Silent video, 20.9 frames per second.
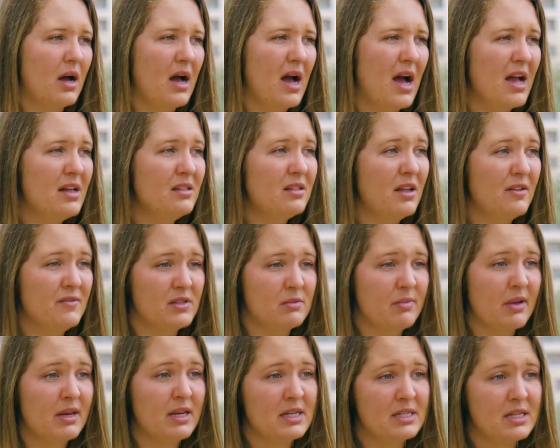I love
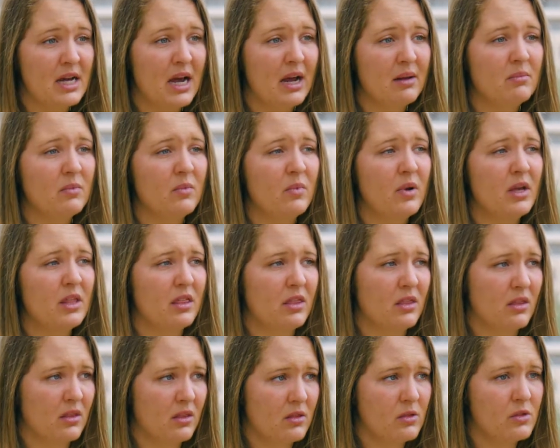spending time with
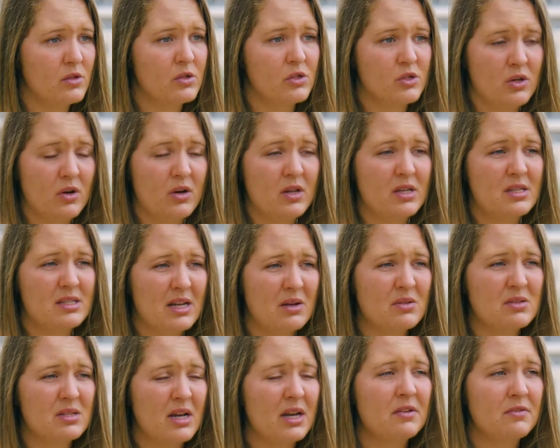the students
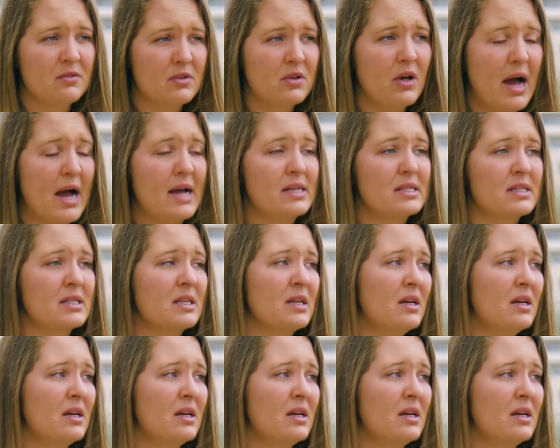outside of class.